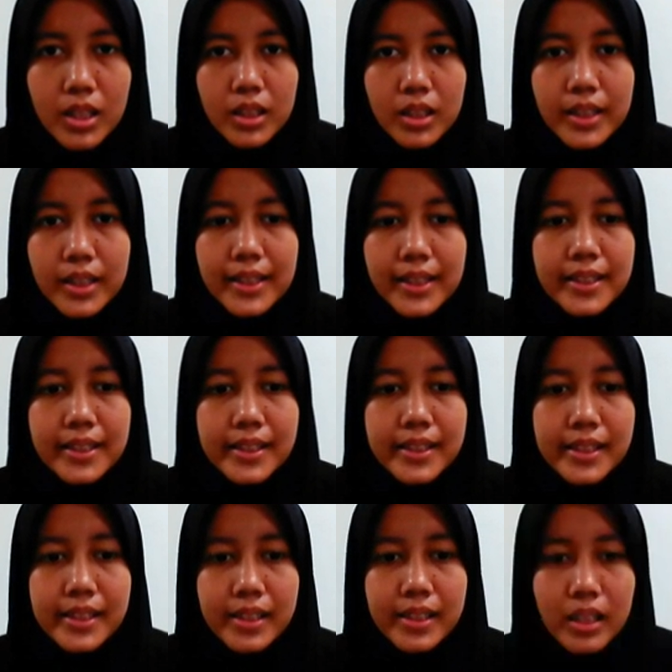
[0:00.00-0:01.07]
The third
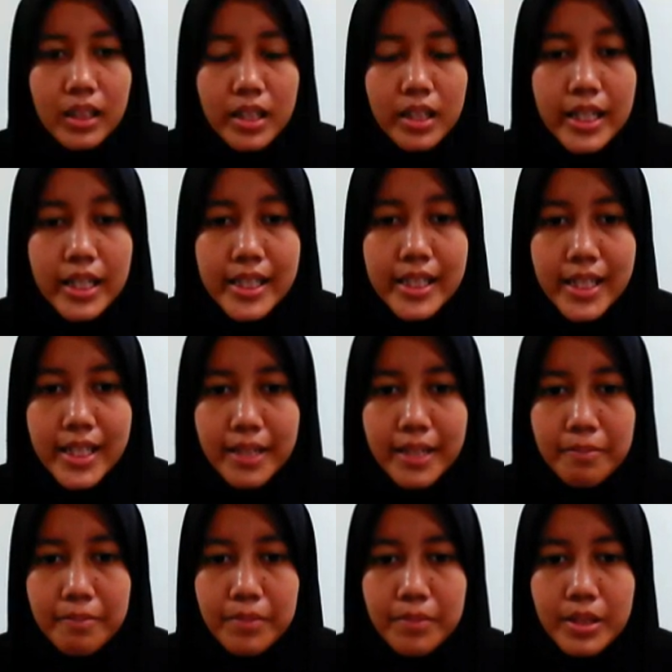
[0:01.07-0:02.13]
is
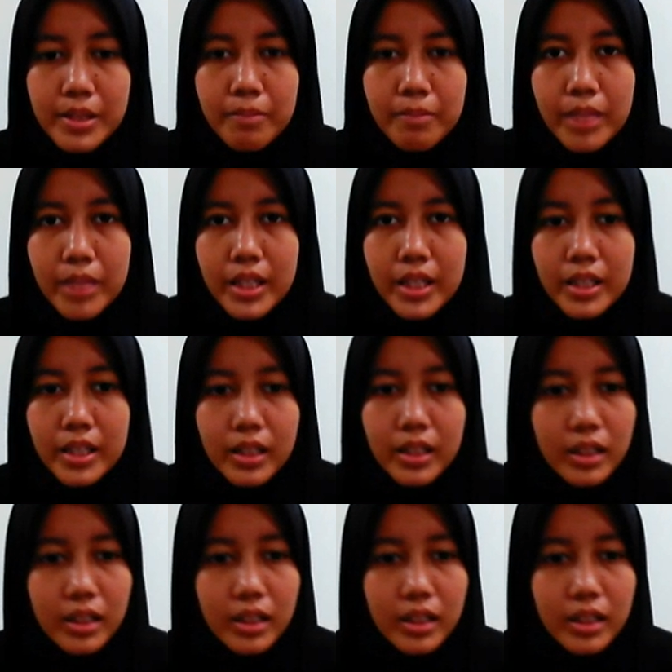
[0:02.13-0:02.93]
enzymes may,